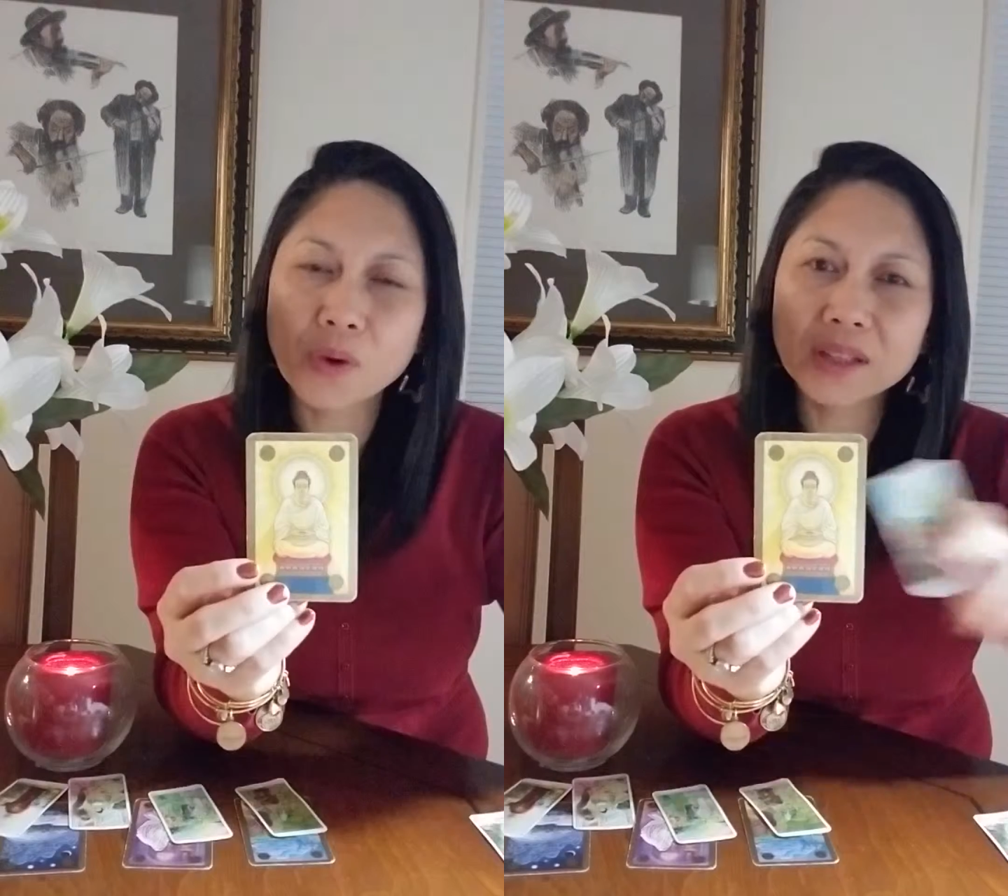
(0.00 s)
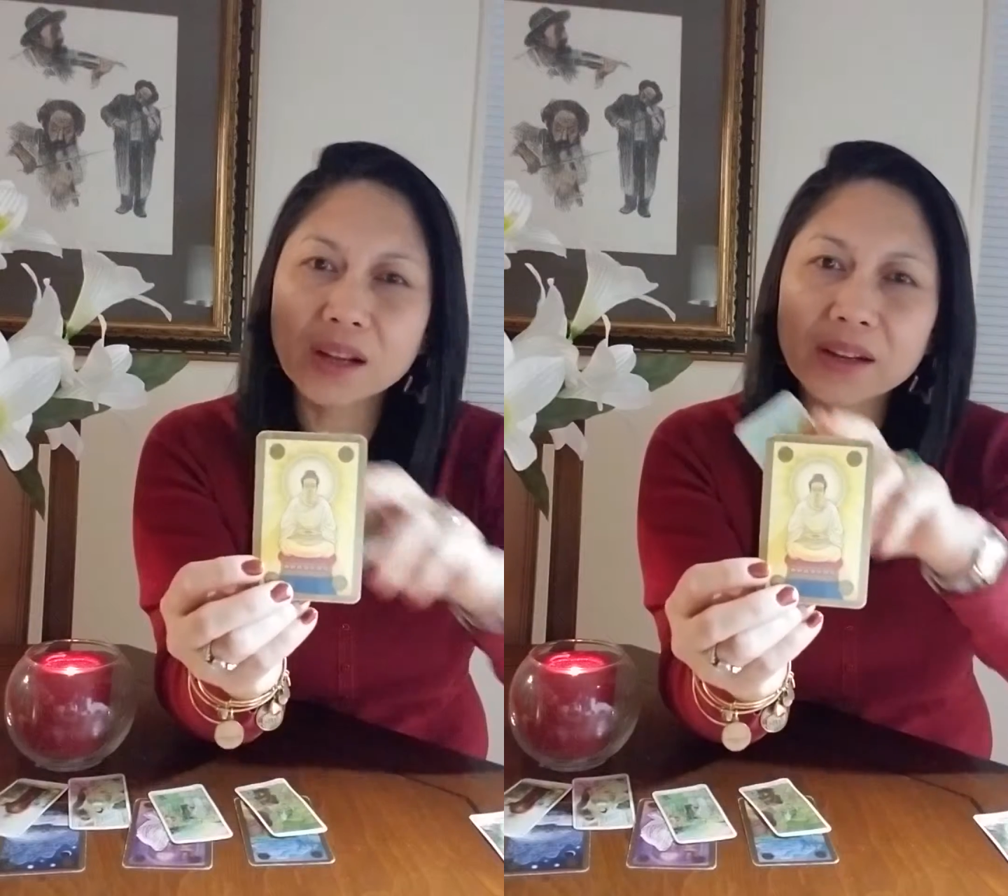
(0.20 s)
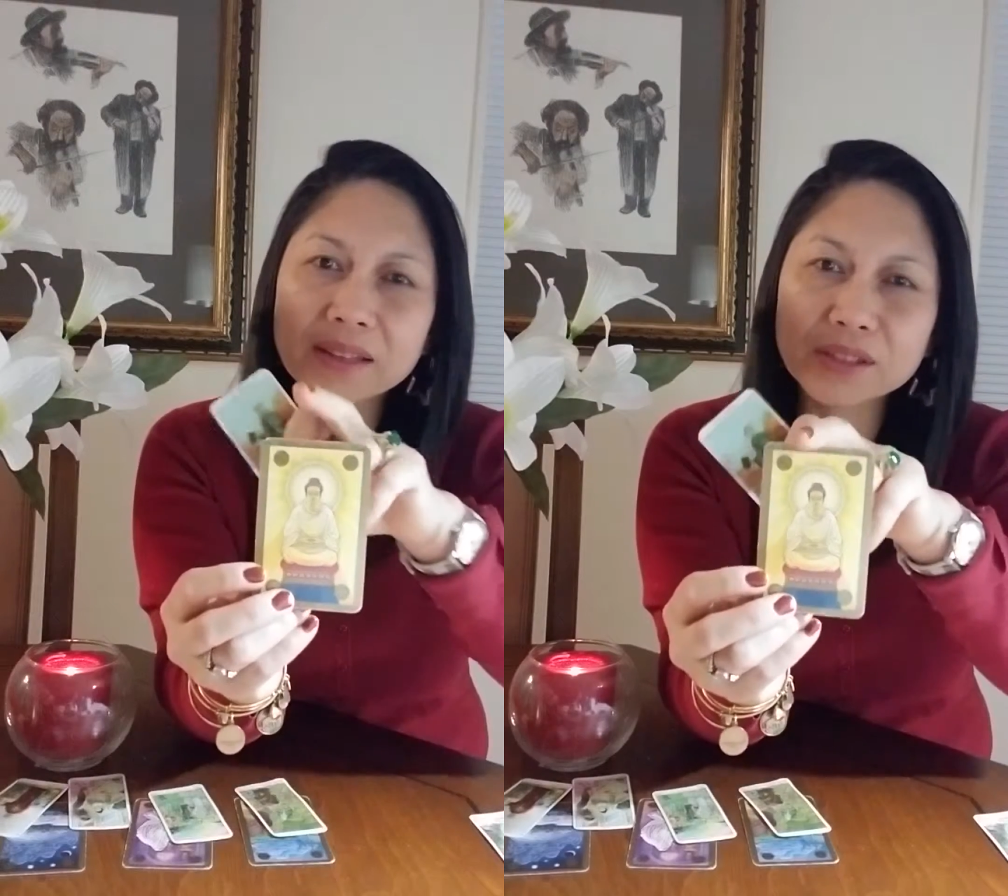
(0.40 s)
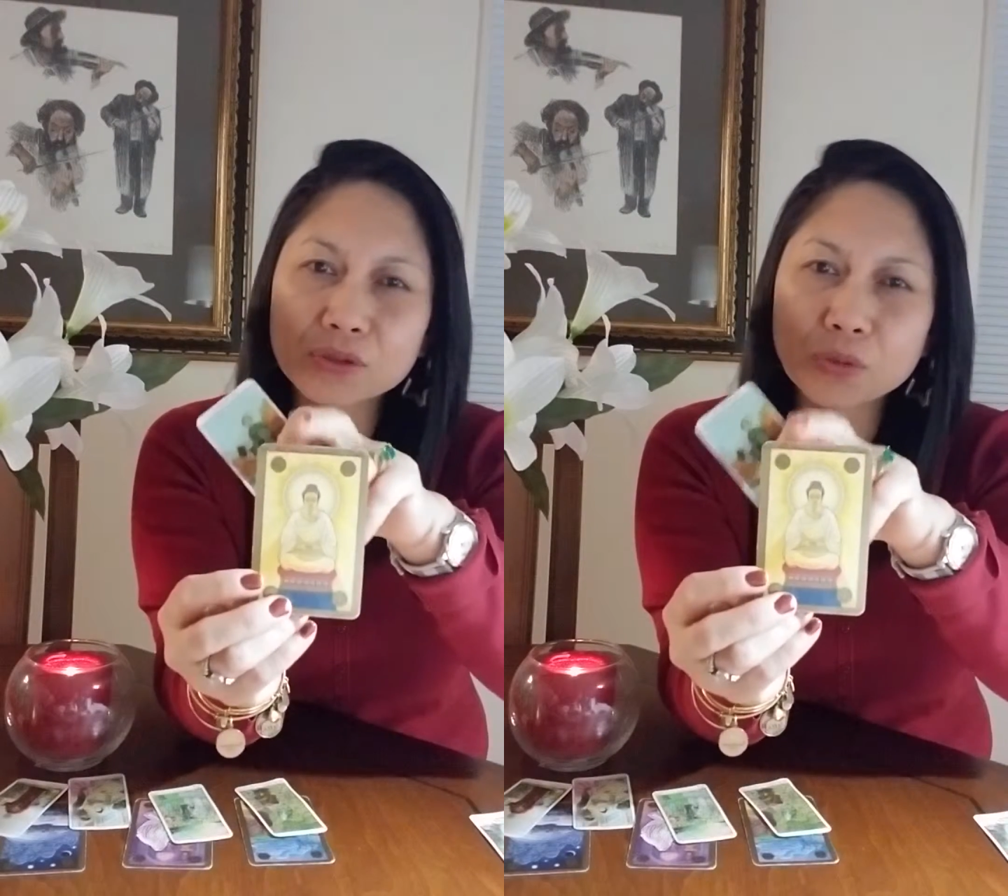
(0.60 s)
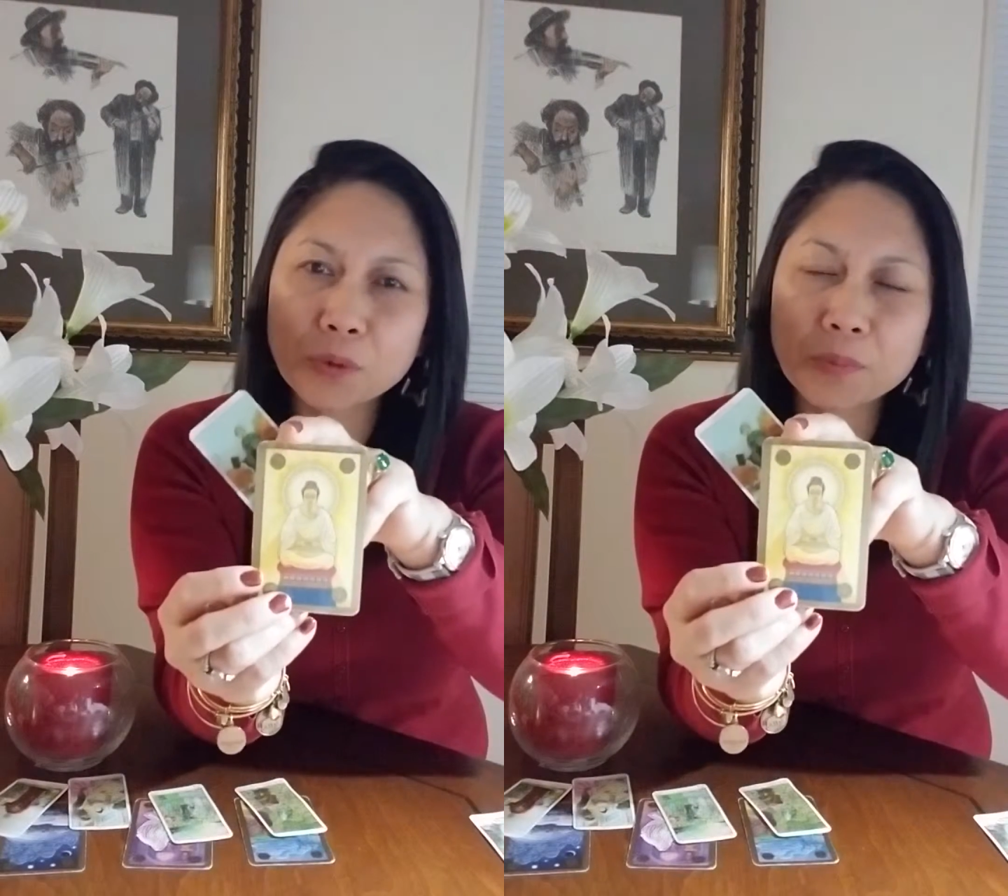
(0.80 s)
What are
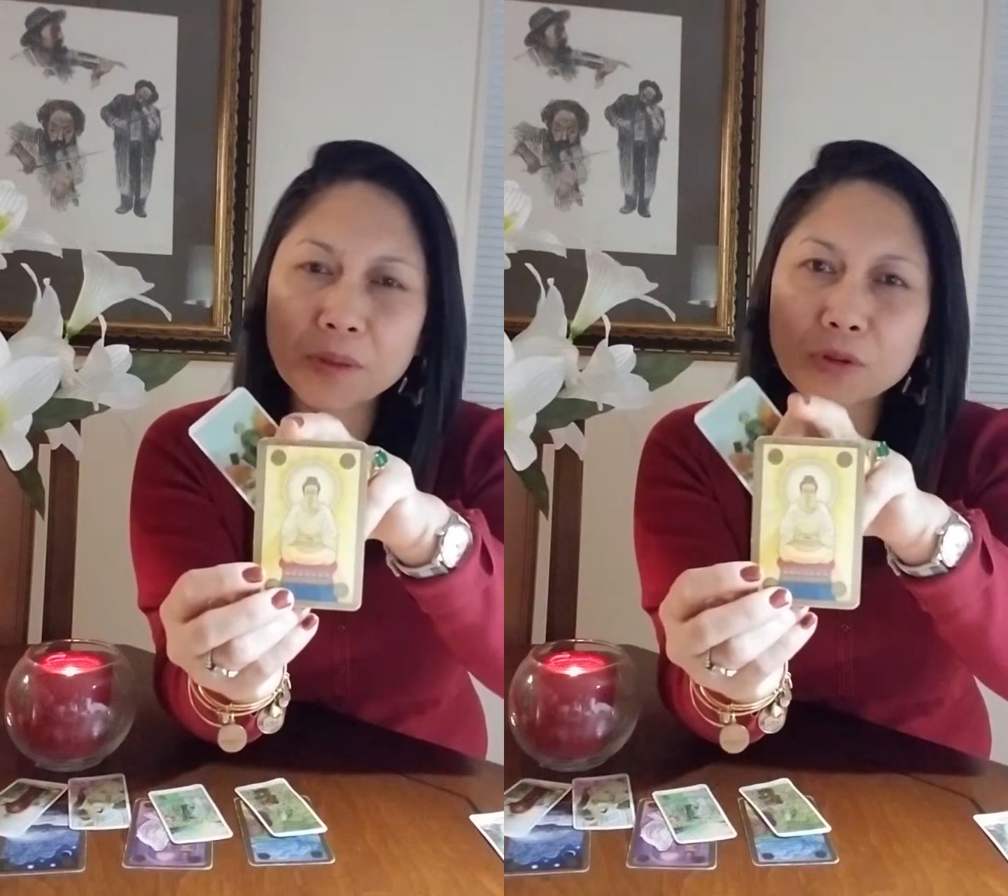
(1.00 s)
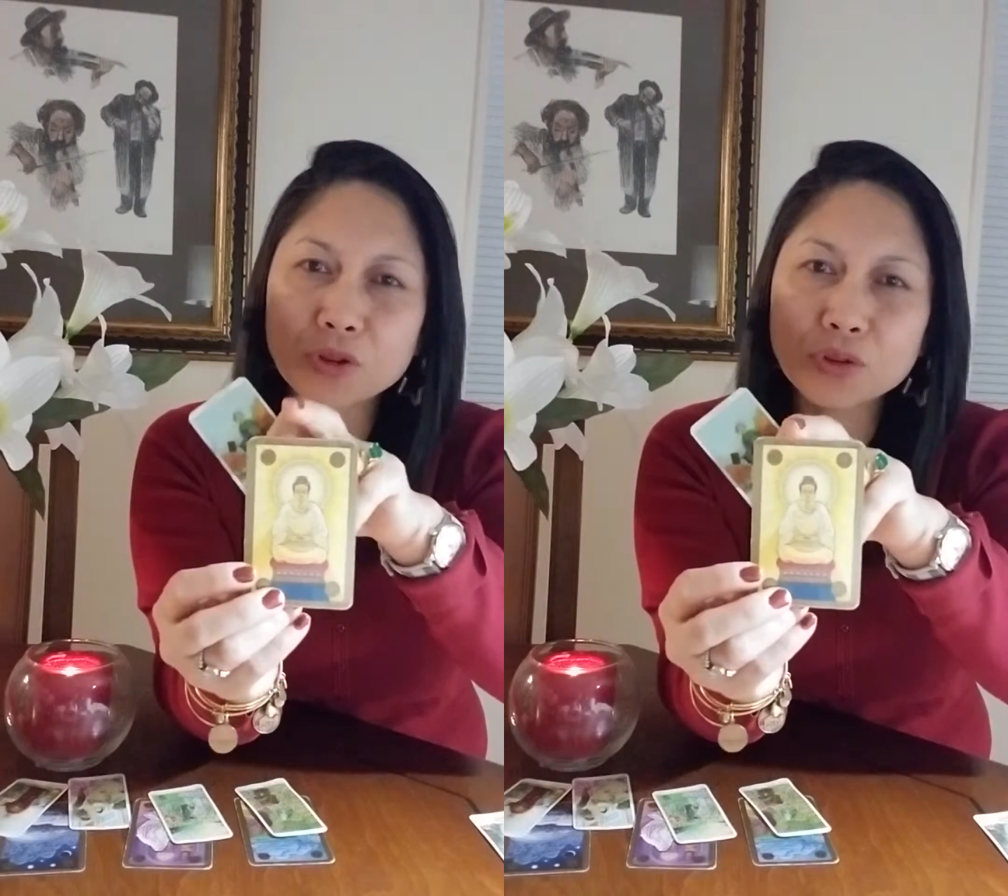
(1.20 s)
this group of people who